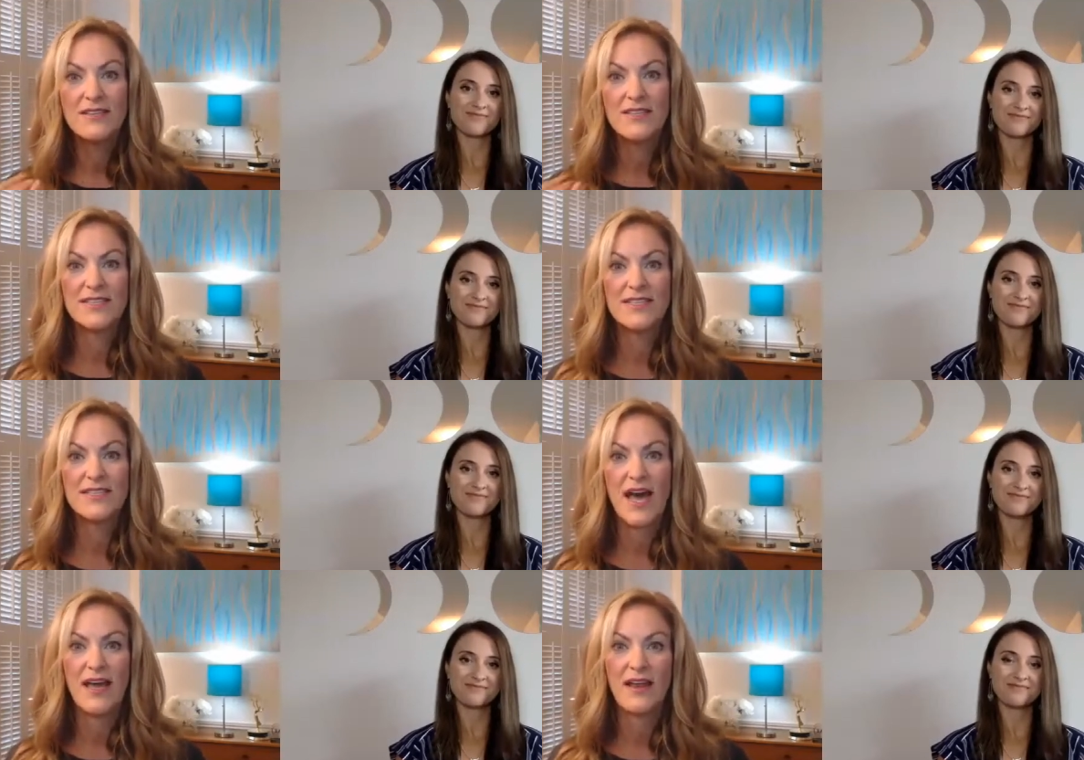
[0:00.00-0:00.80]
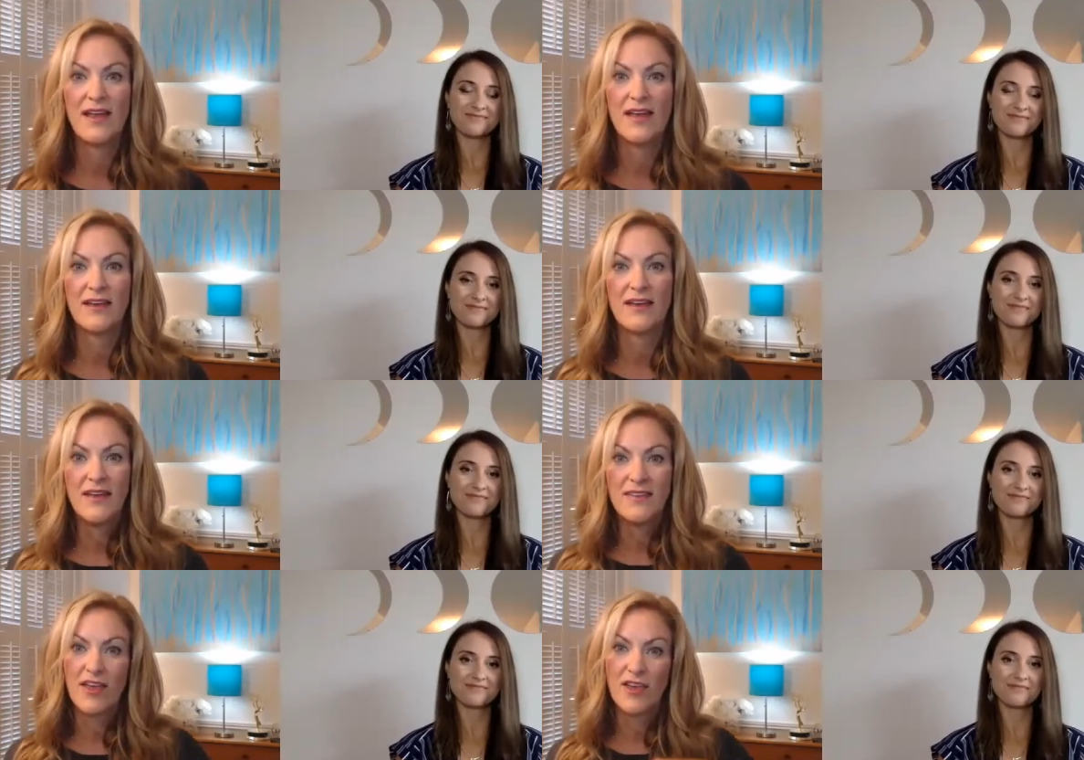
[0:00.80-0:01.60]
Speaker 1: Deciding
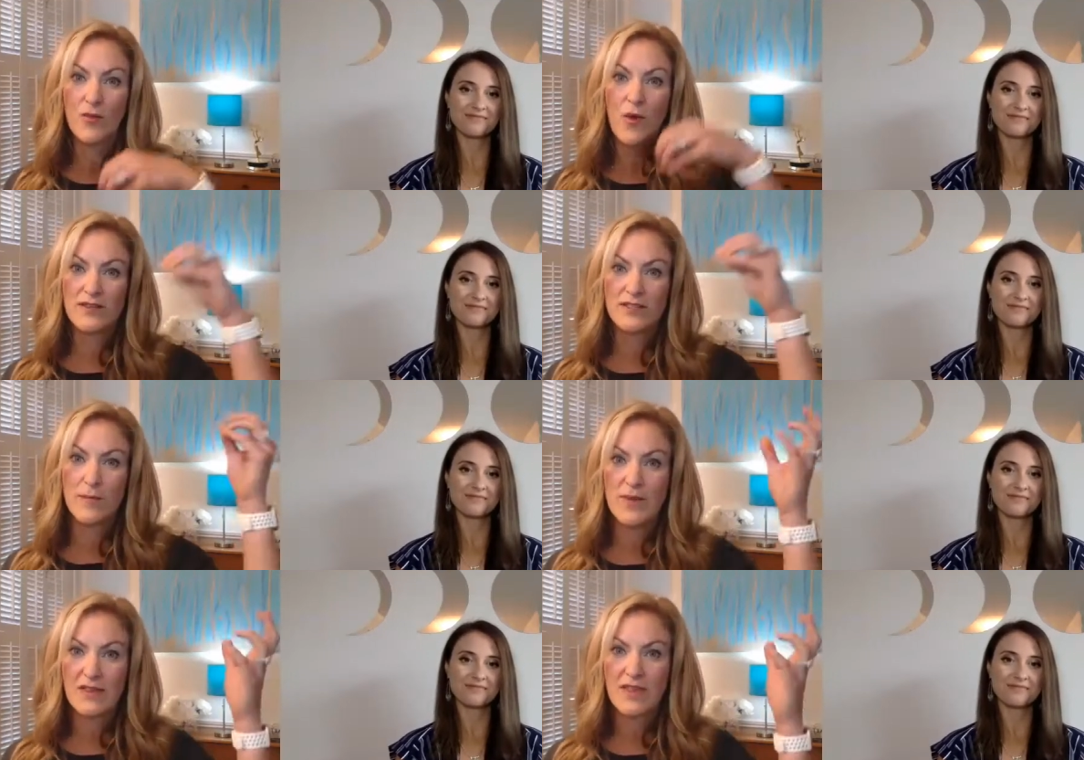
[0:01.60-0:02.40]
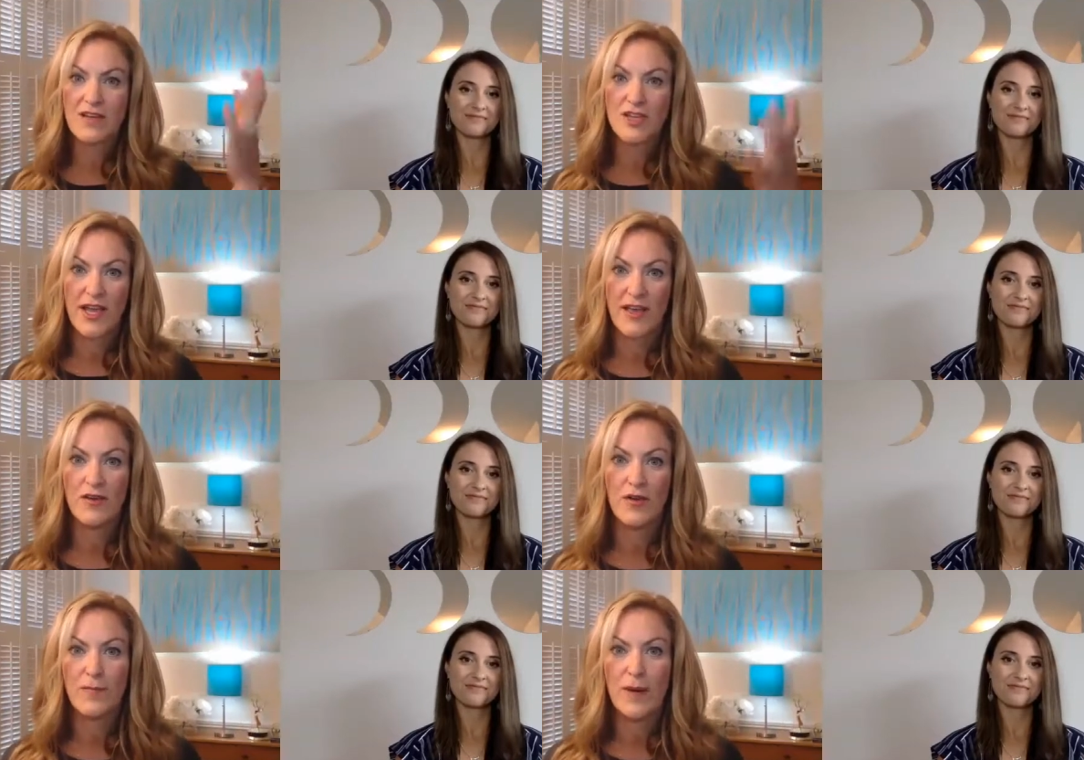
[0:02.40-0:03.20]
that you want to be that
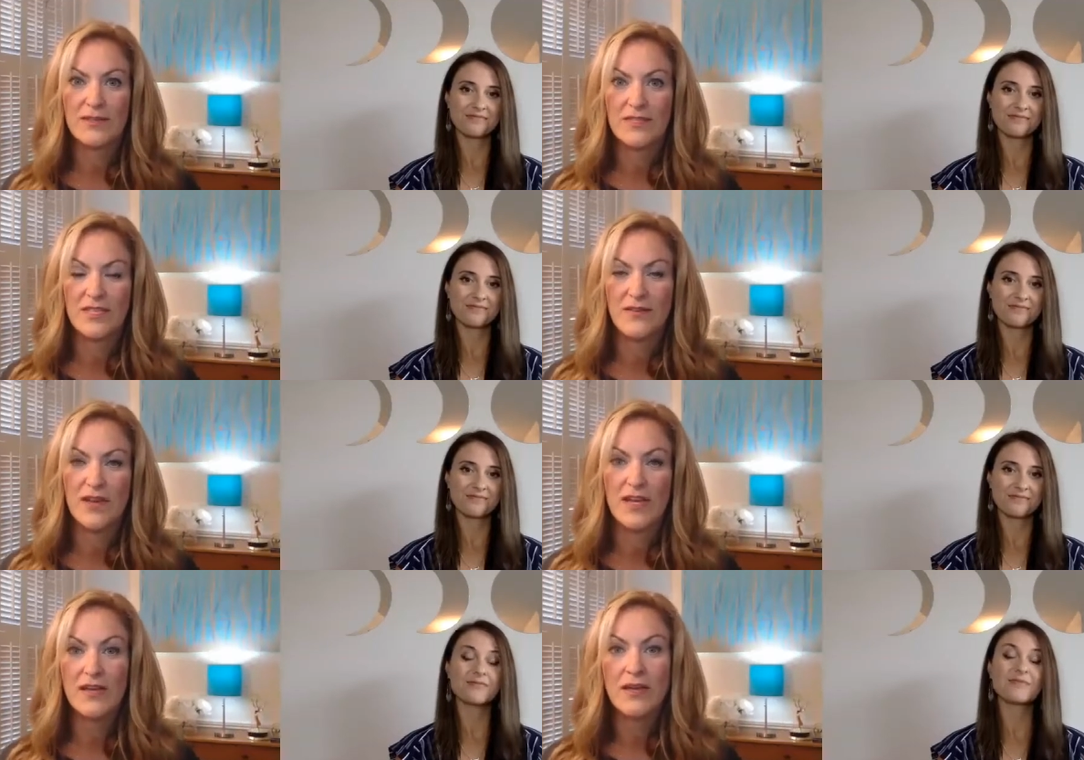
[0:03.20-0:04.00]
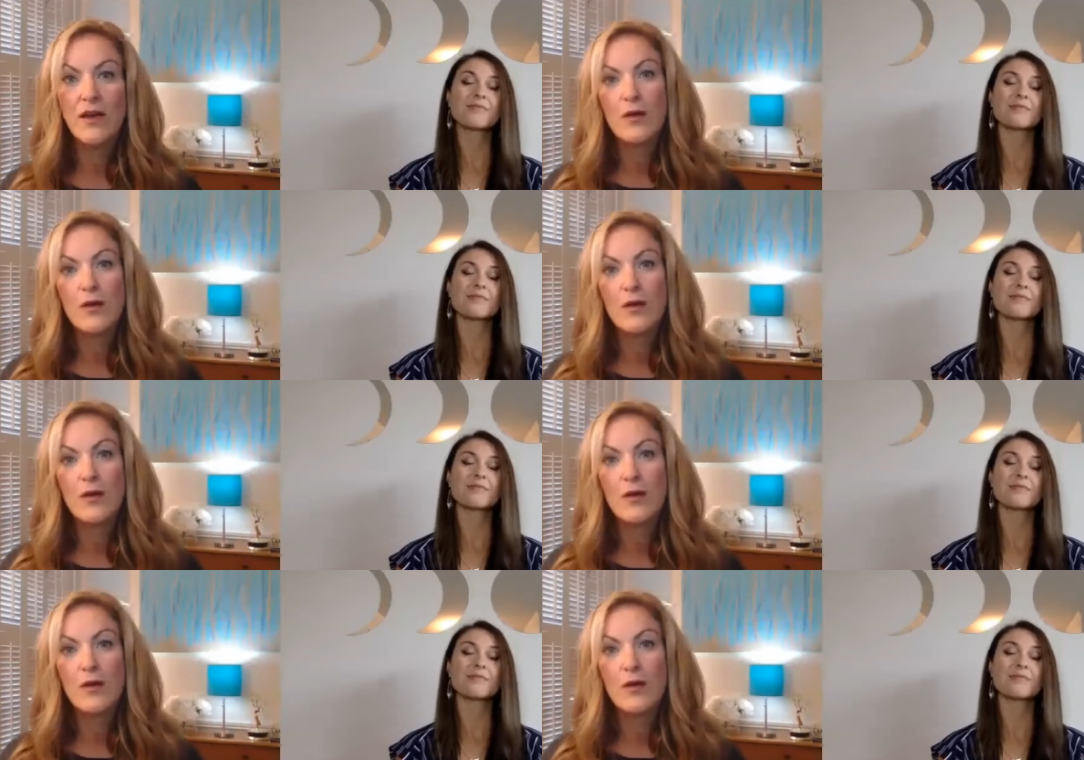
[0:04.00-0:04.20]
channel of positivity,